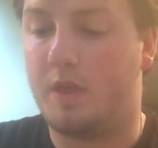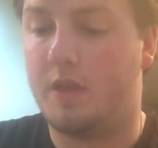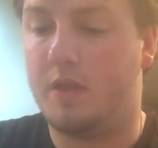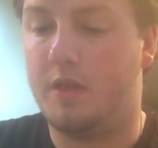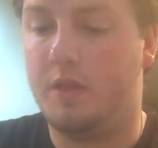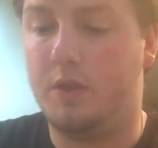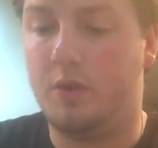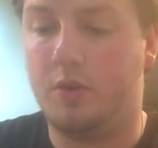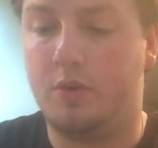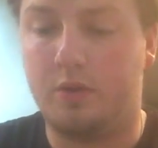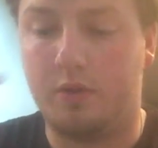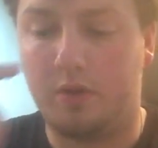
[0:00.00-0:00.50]

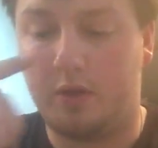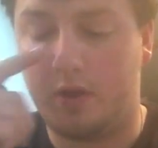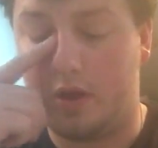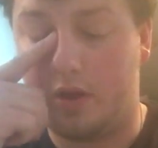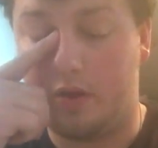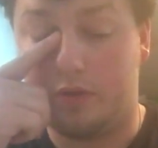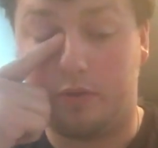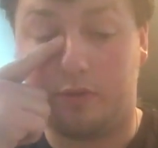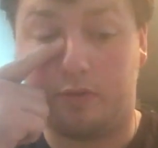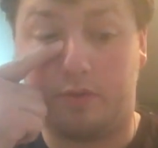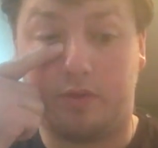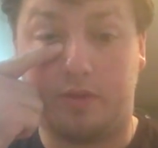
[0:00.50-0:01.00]
The only
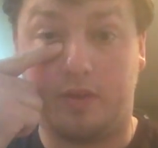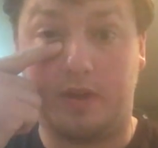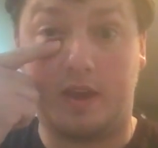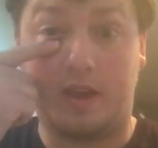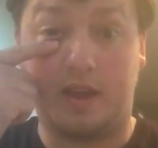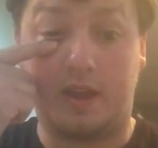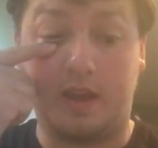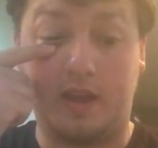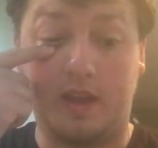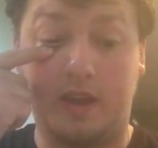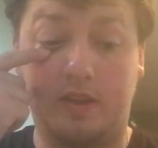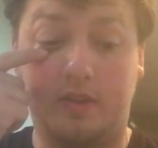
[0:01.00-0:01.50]
other
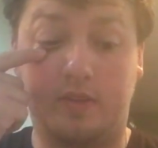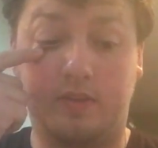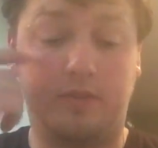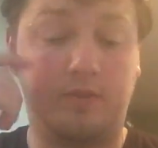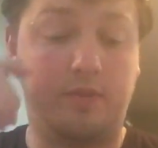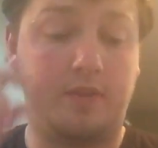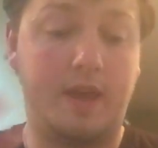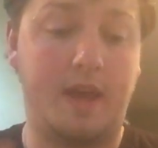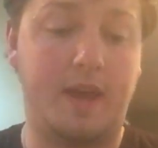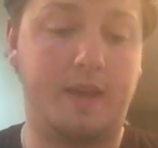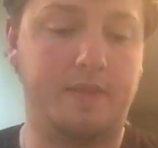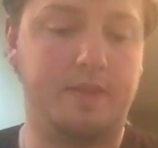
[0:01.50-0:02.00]
thing
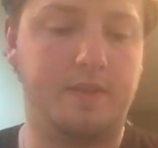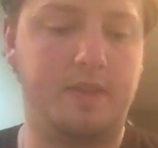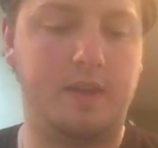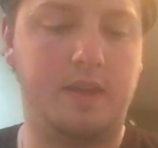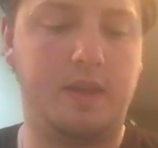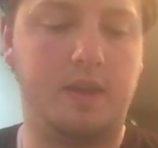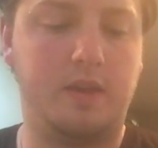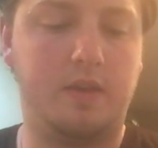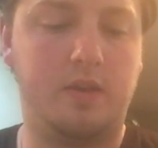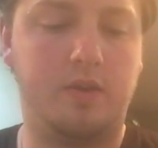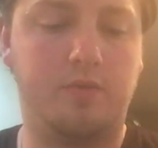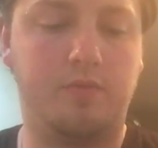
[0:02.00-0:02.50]
is that
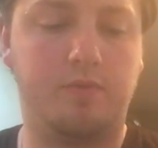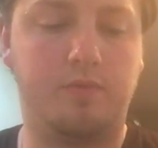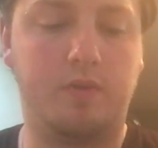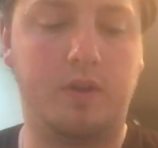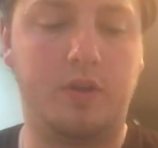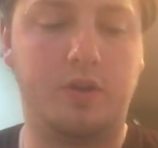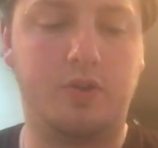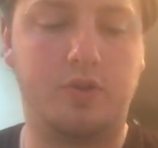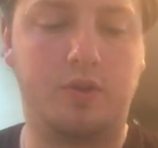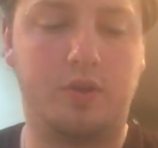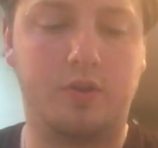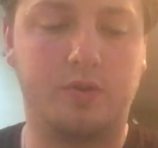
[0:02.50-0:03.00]
the
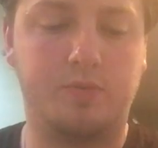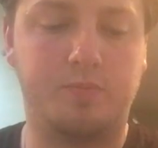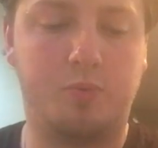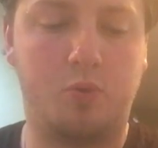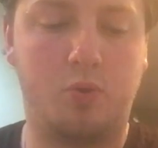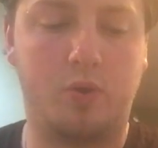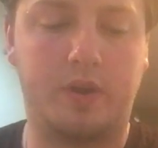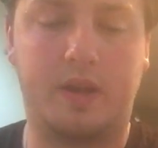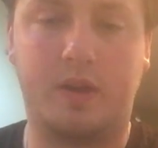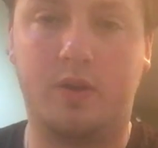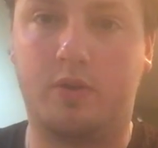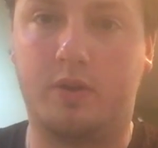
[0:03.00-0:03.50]
recharge
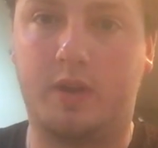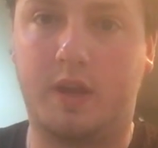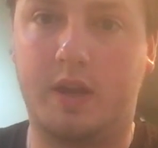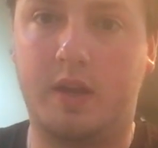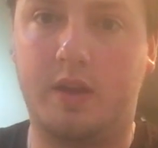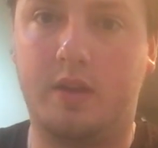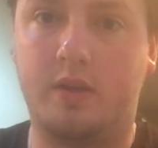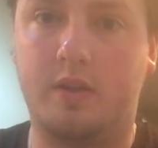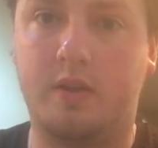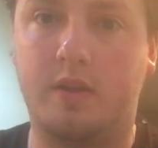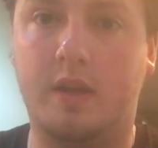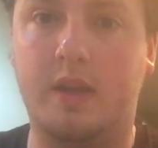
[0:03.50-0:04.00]
port kill
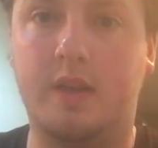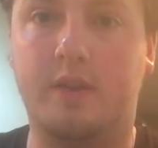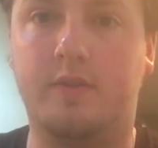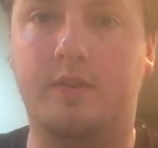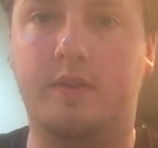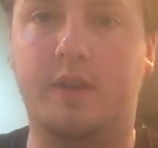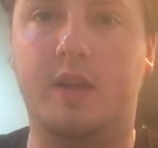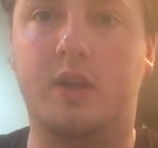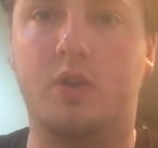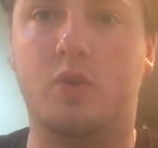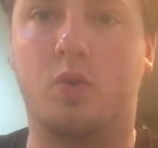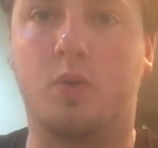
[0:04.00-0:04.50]
key
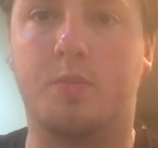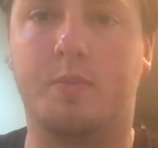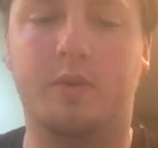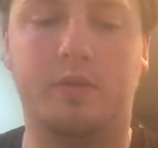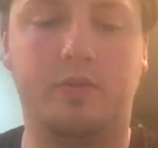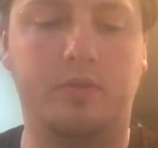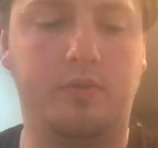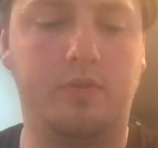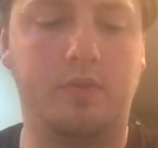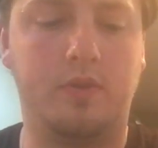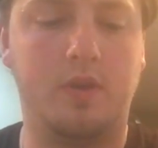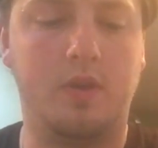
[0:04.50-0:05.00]
is
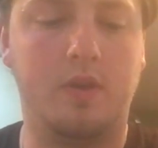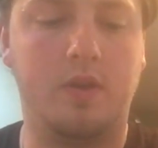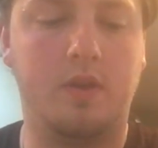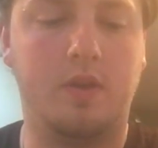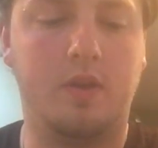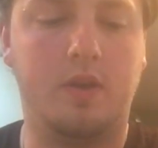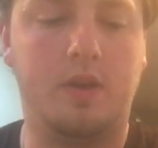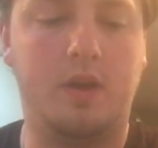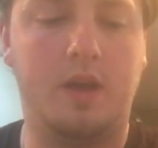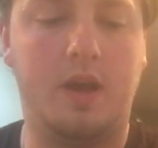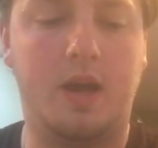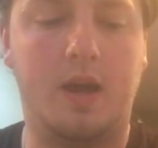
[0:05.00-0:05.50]
enormous.
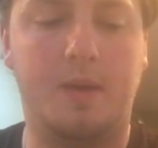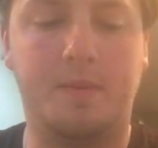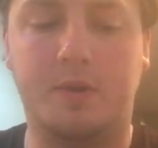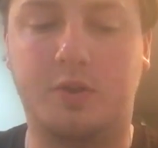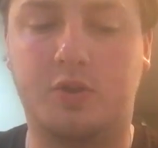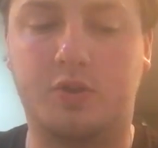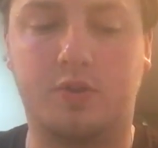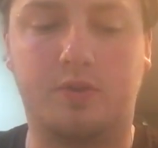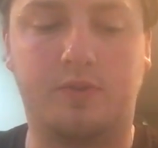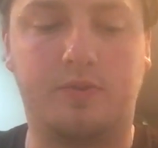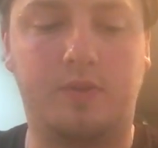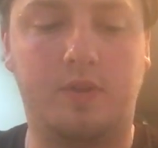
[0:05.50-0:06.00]

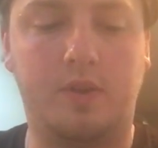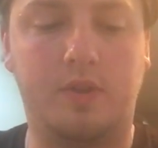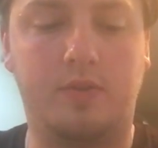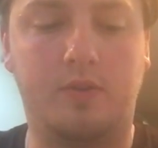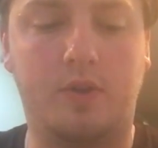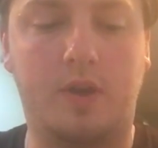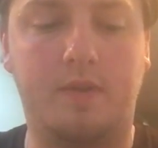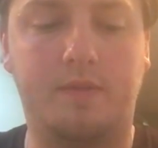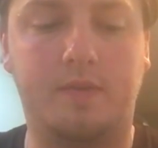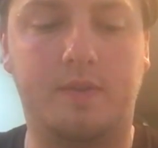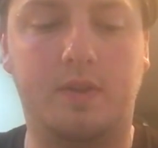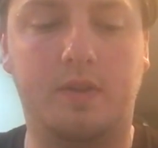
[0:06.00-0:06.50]

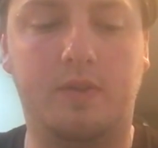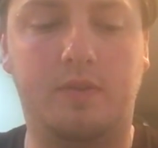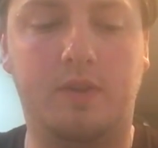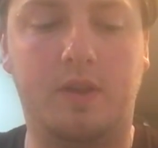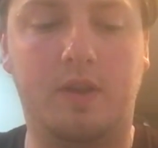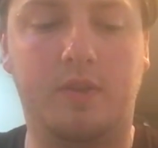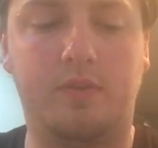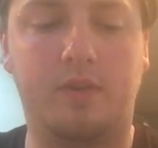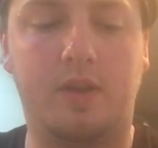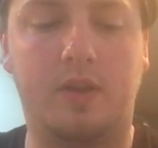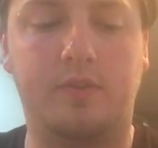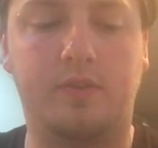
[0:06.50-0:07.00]
It's off
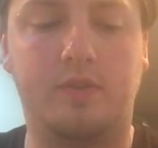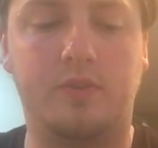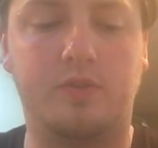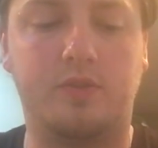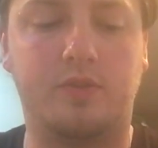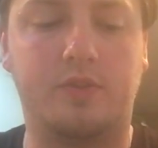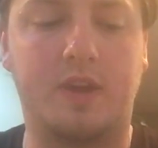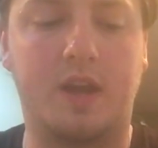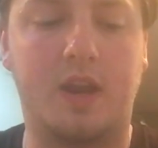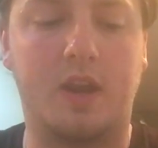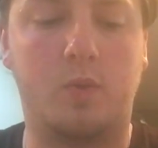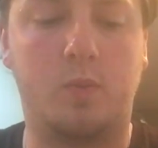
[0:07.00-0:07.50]
TCSS. It's
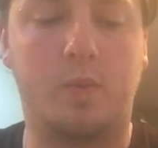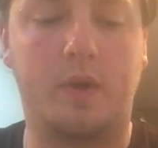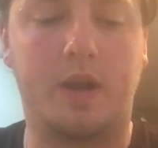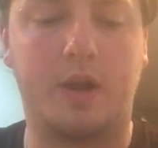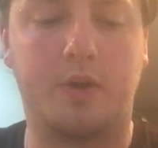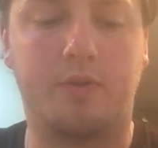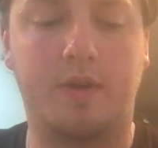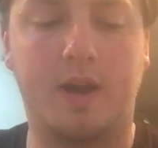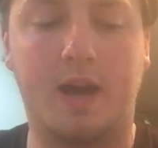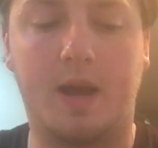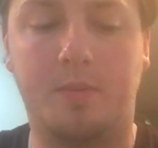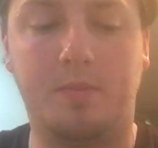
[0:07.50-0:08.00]
just kind of the one
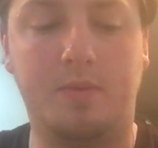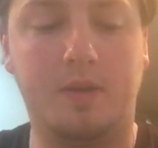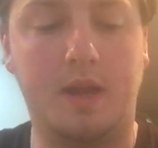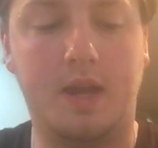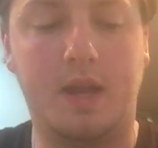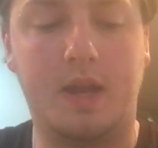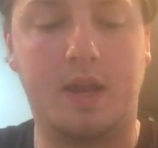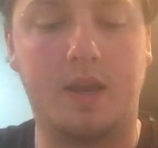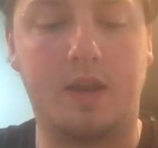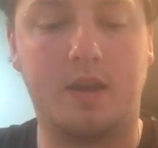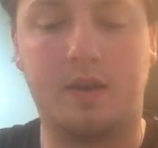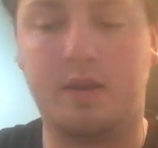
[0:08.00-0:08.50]
I grabbed,
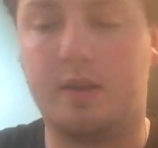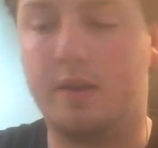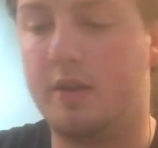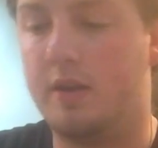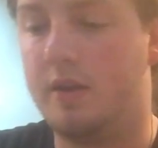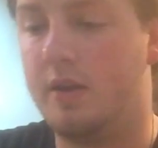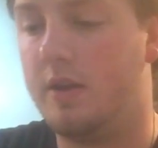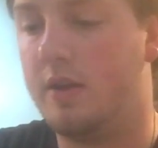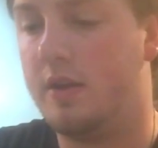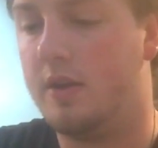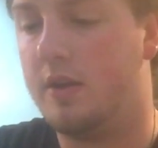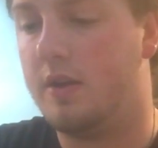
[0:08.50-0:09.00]
and
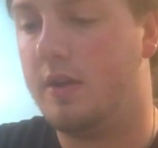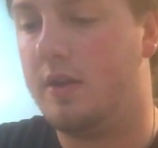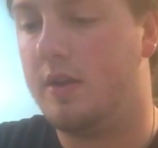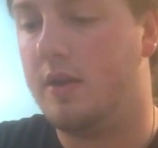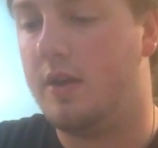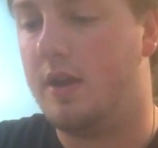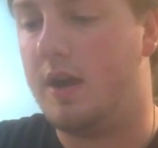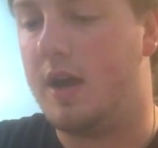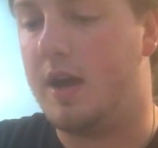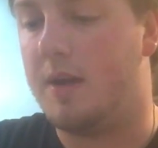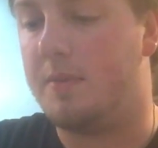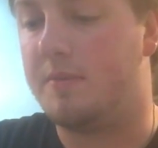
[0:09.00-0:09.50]

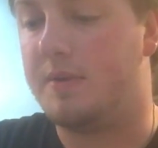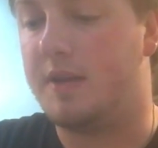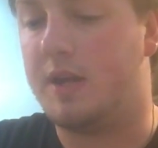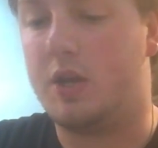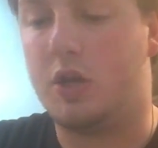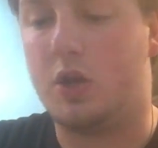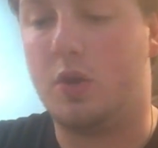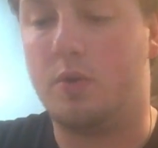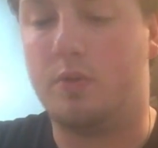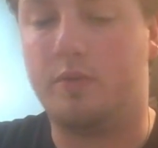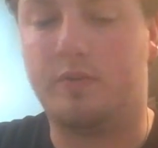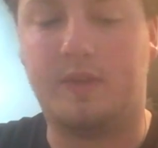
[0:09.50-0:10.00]

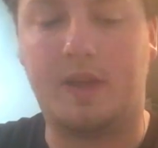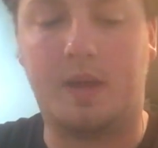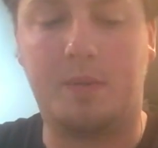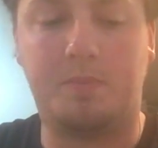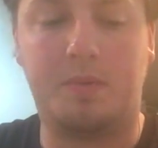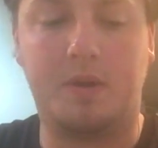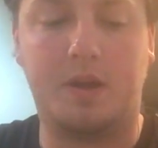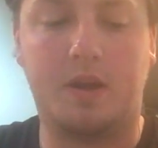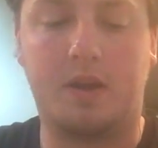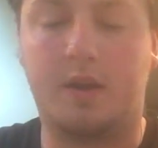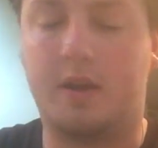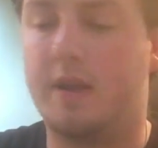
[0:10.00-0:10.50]
didn't know it was
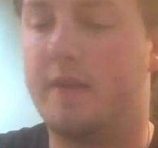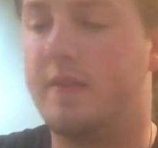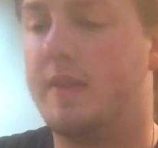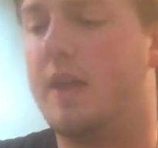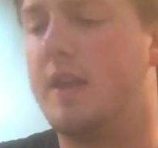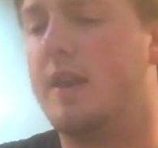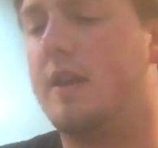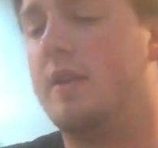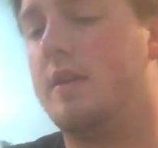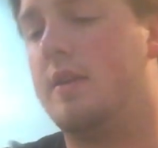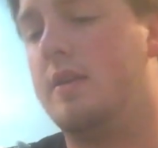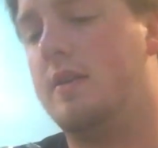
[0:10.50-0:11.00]
that big. And
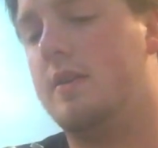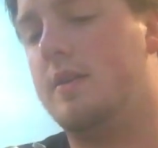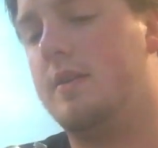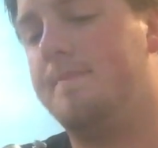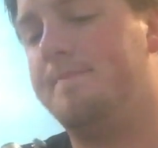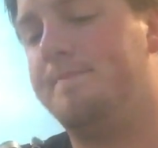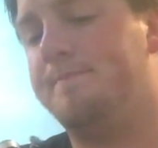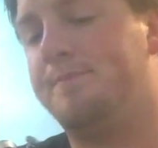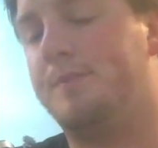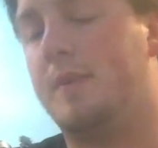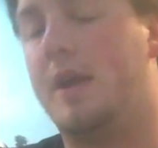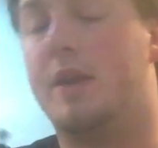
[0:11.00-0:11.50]
then
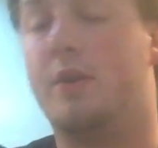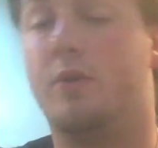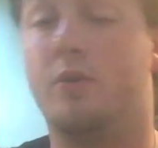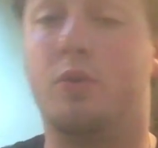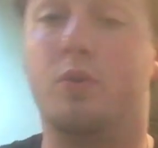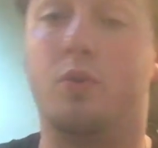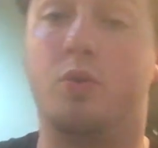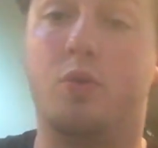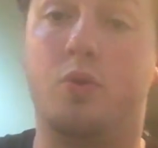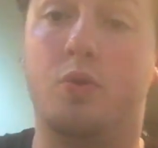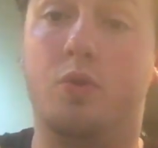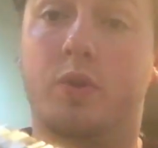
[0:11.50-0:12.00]
I don't
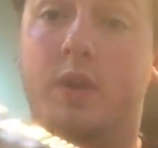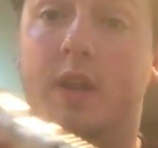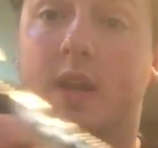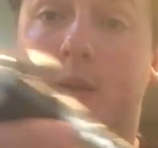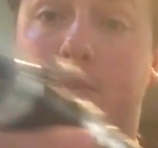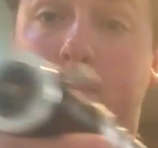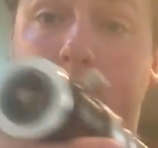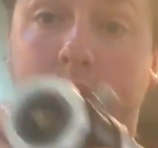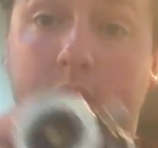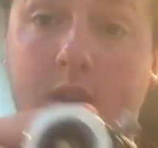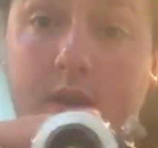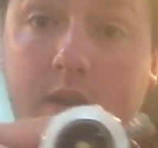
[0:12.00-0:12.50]
know who did
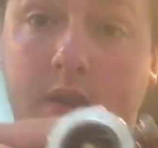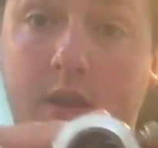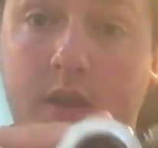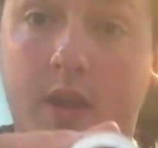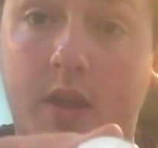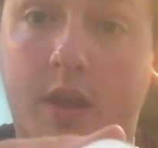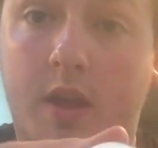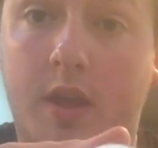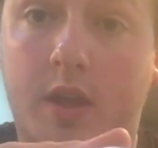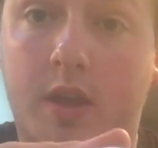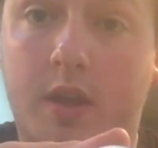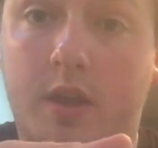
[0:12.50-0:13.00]
it, but
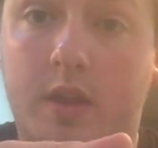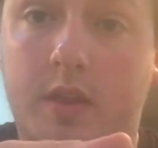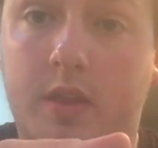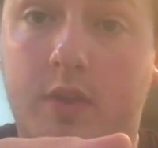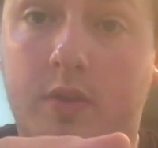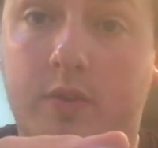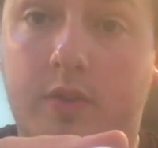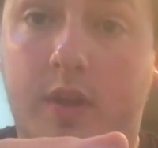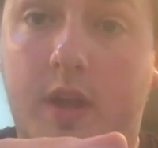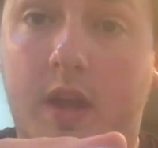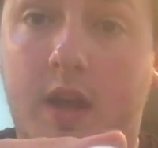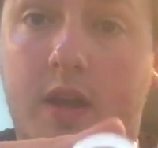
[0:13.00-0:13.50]

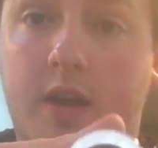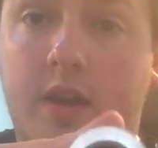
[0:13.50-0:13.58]
there's a